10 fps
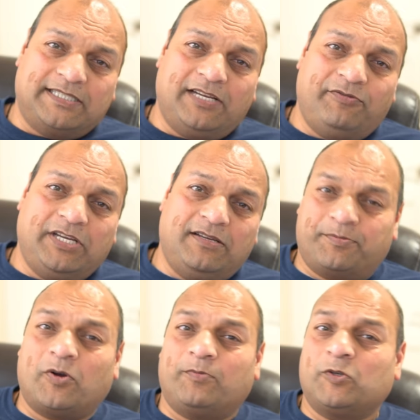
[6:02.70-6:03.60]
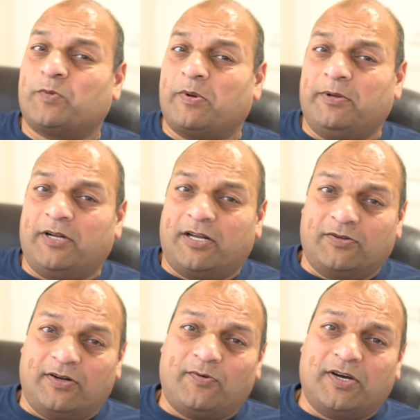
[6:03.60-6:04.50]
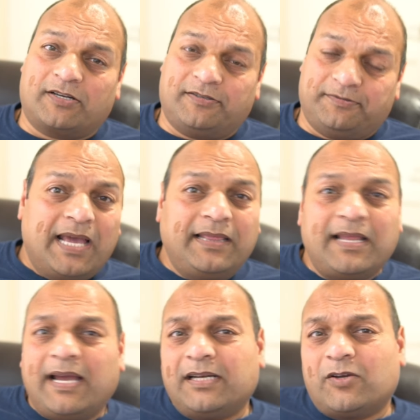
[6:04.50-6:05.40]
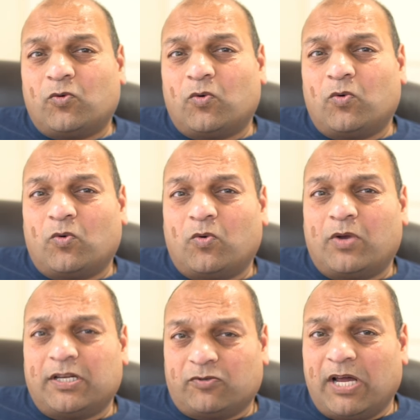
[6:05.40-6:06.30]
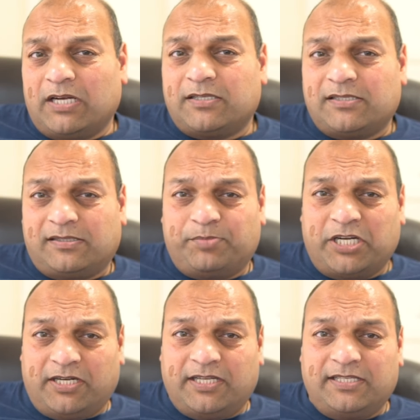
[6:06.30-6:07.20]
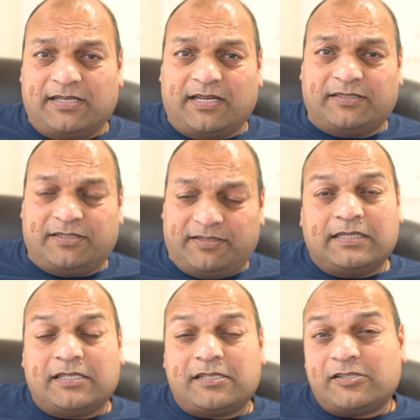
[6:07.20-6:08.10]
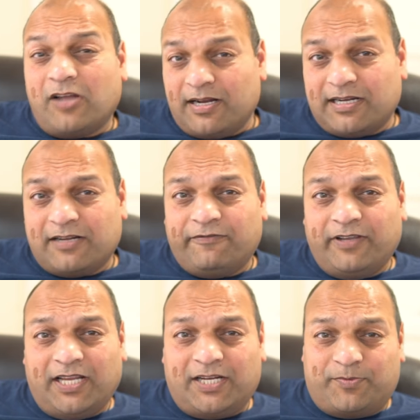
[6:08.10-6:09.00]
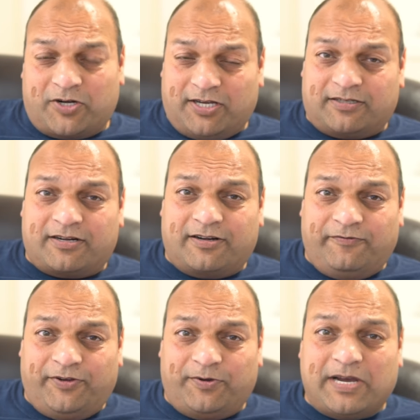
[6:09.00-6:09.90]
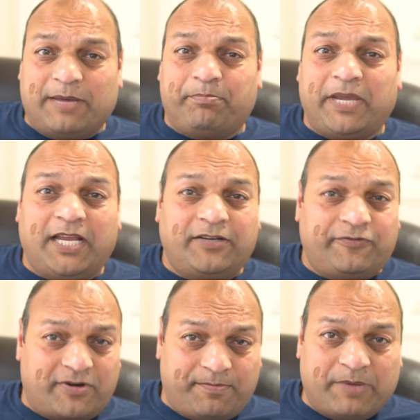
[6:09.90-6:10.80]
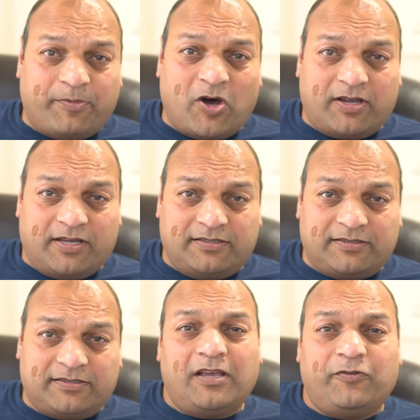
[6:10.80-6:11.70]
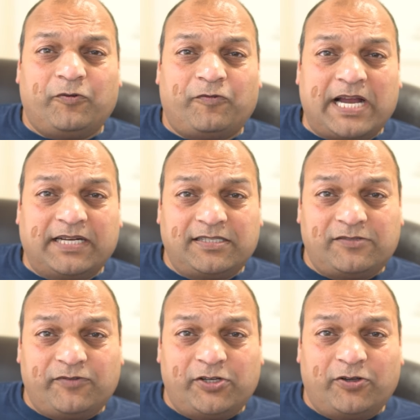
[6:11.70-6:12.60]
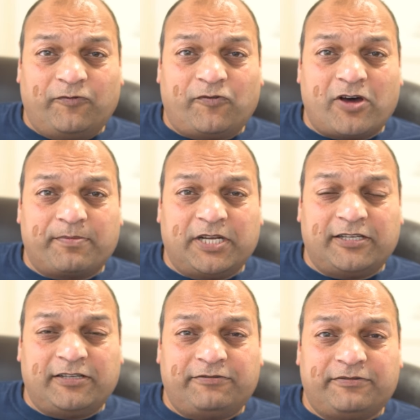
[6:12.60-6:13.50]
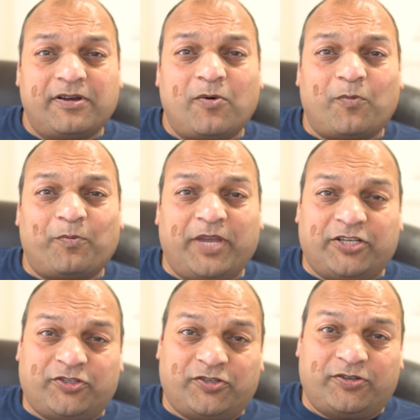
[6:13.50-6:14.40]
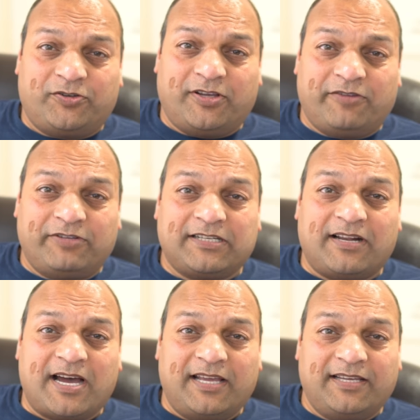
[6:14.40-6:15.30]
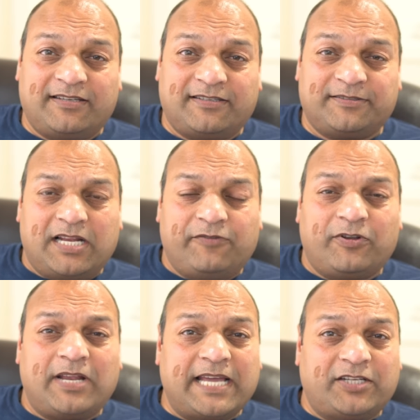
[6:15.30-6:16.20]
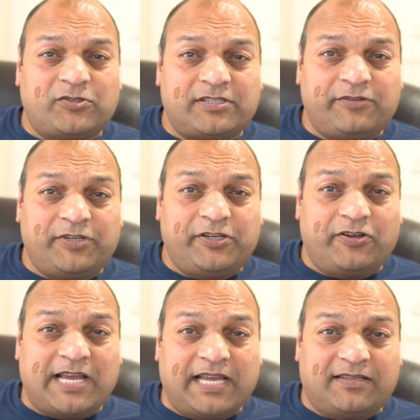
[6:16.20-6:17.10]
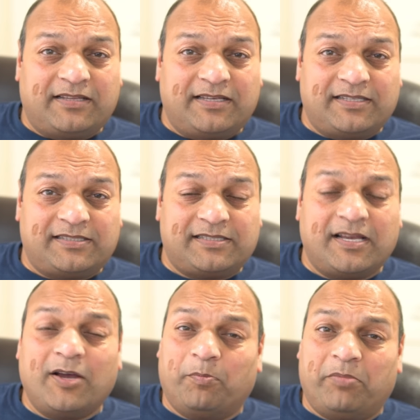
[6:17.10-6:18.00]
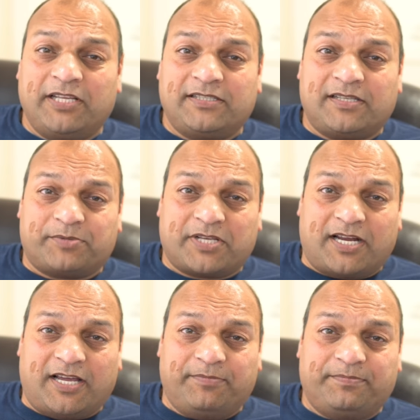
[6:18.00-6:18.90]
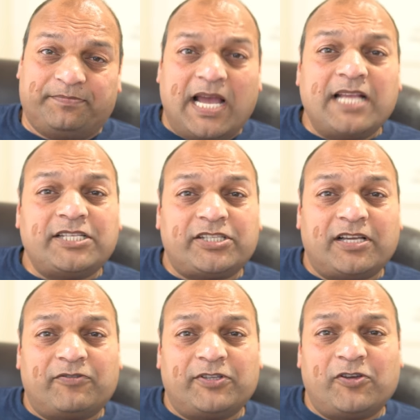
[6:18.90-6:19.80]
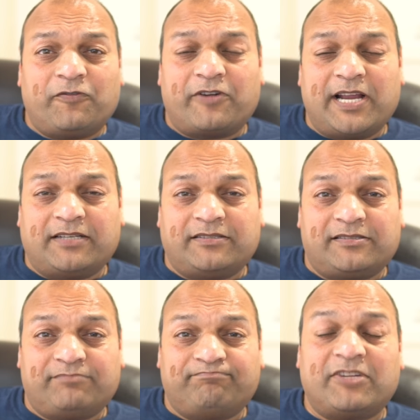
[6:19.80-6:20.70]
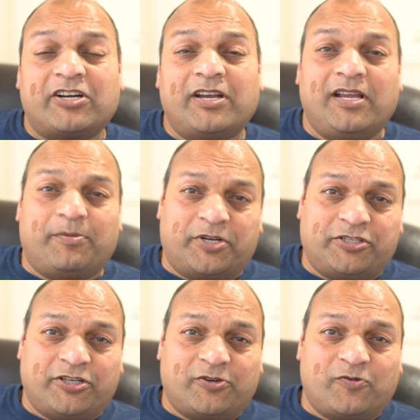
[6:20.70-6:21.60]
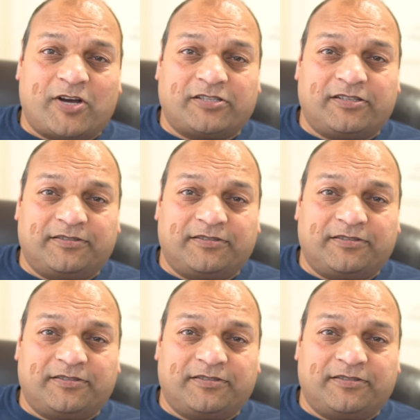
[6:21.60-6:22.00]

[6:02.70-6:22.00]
TV, most probably not going to work. And then good quality is pretty decent. This is not an affiliate product review. I paid from my pocket. If you find this video informative, Make sure to give it a like and if you like to see video like this, please subscribe and share with your friends. Really appreciate you watching.